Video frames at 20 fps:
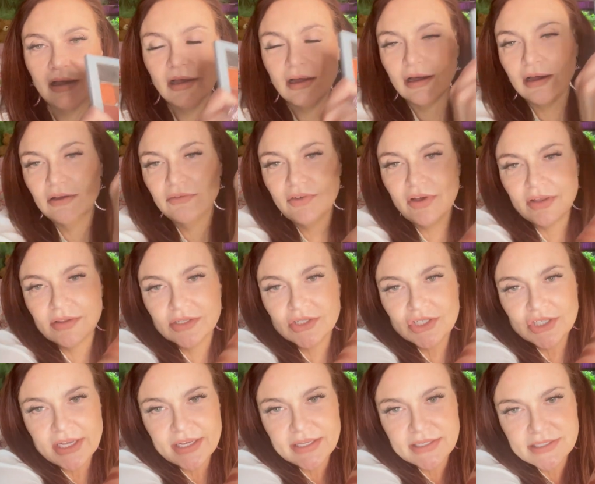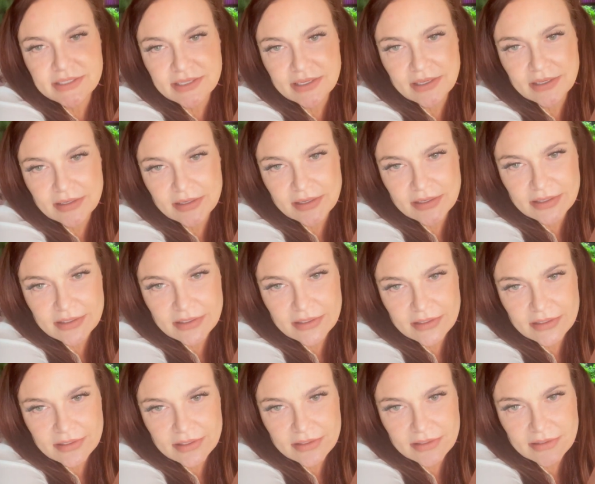of all the shades in
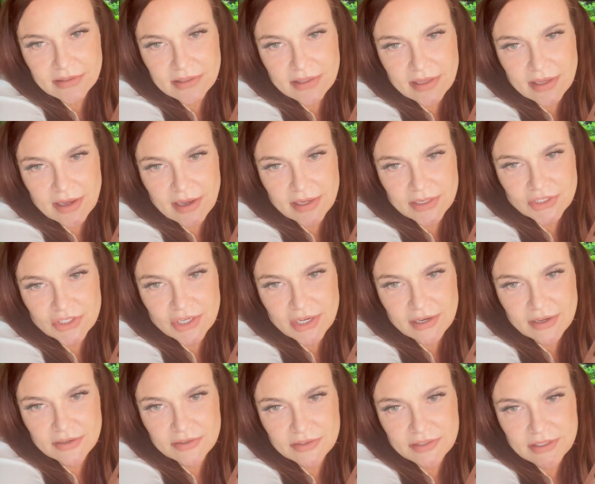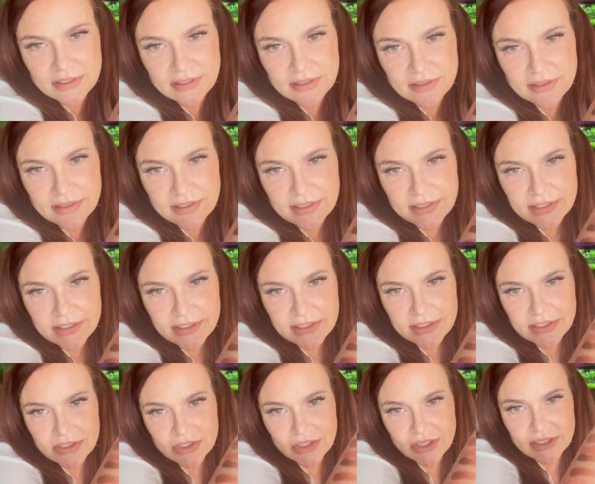the eyeshadows. This
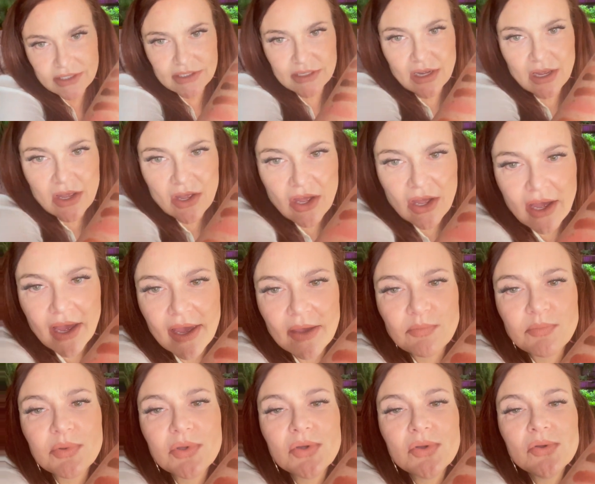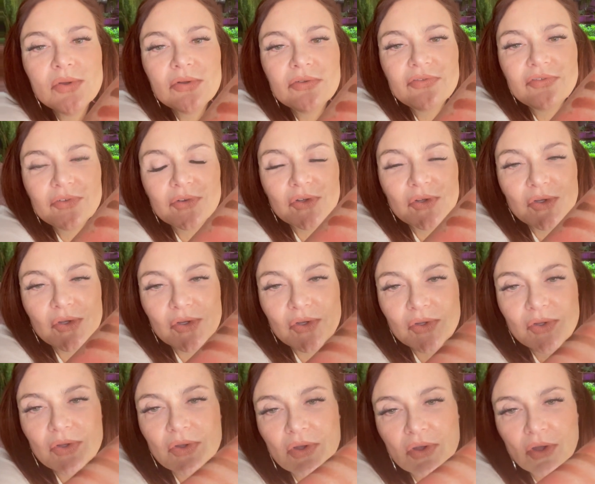is just a
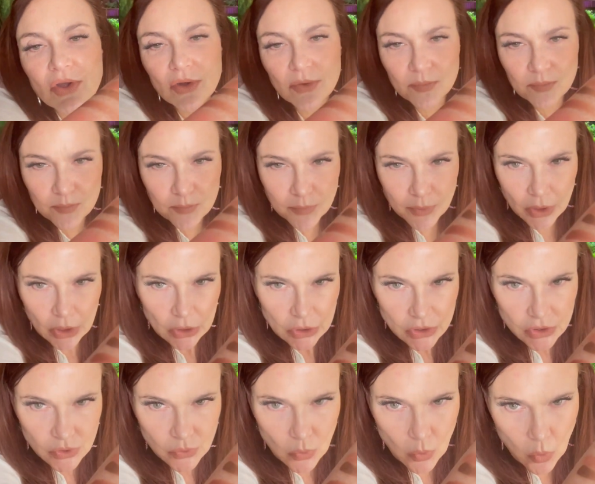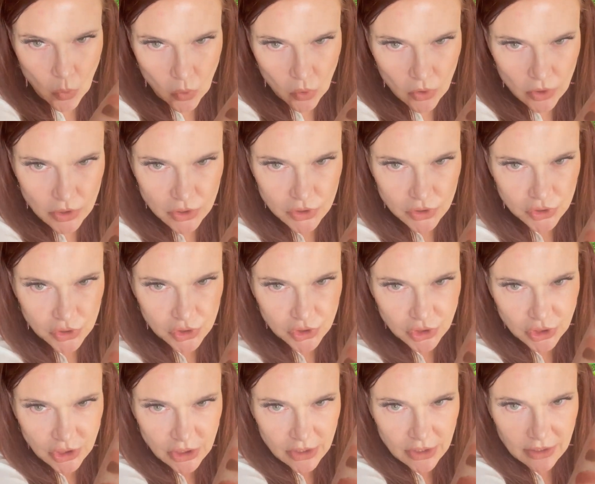beautiful burnt orange
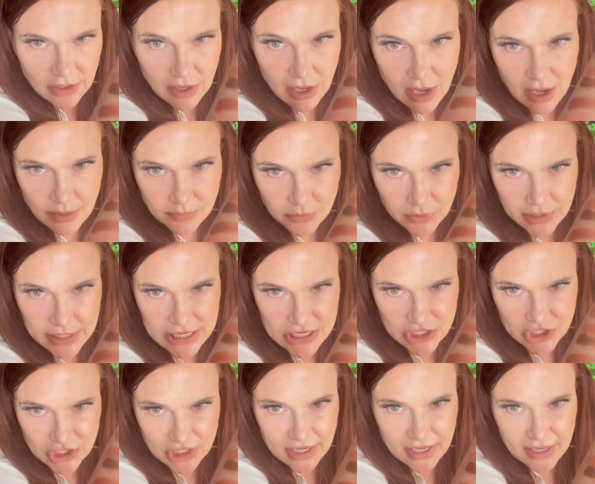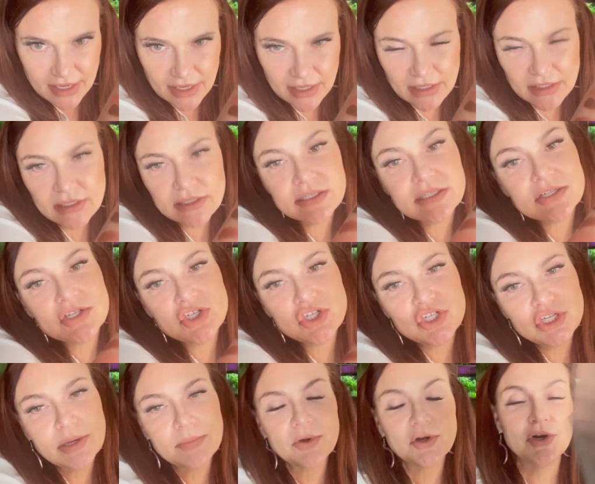coppery shade. It's a
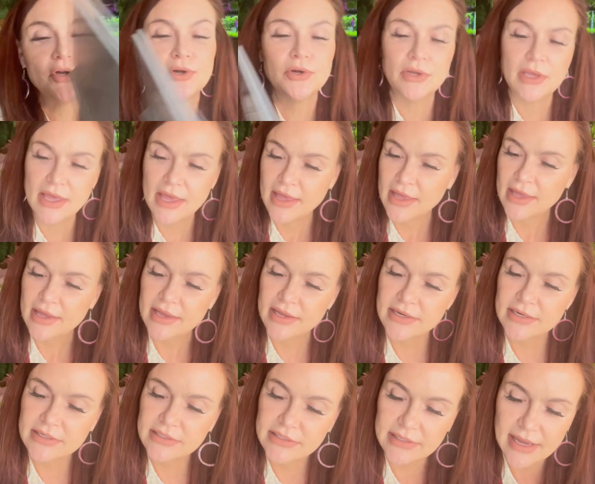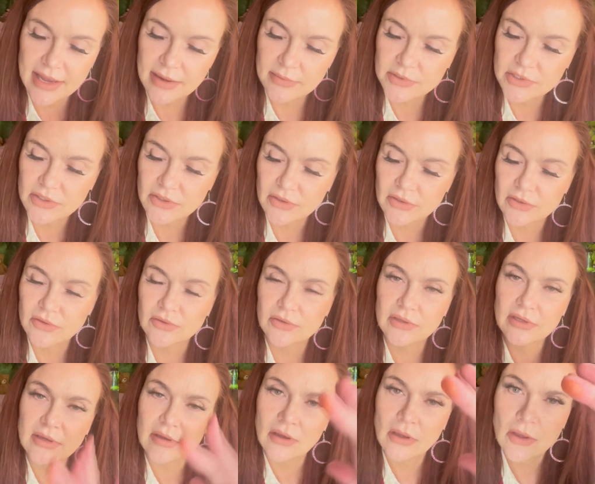shimmer. It is
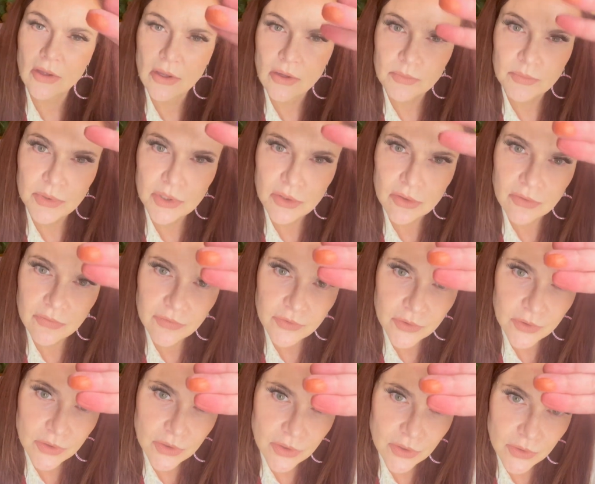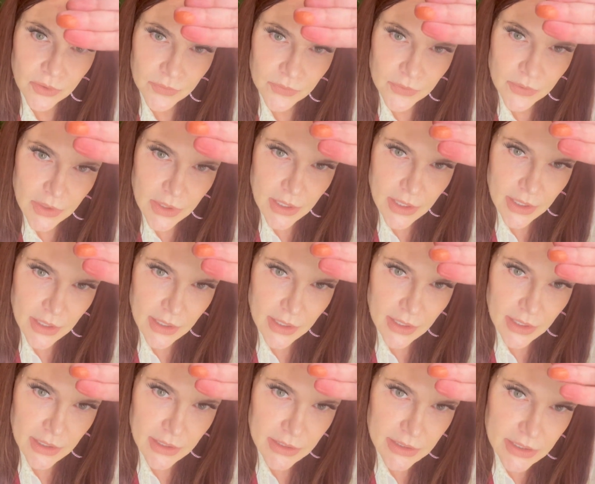absolutely beautiful.
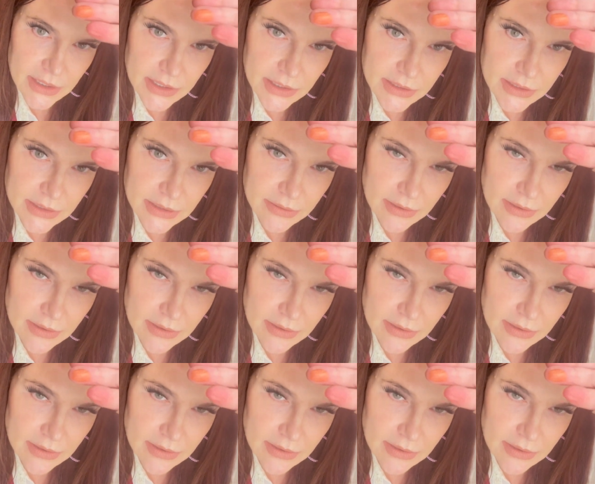It is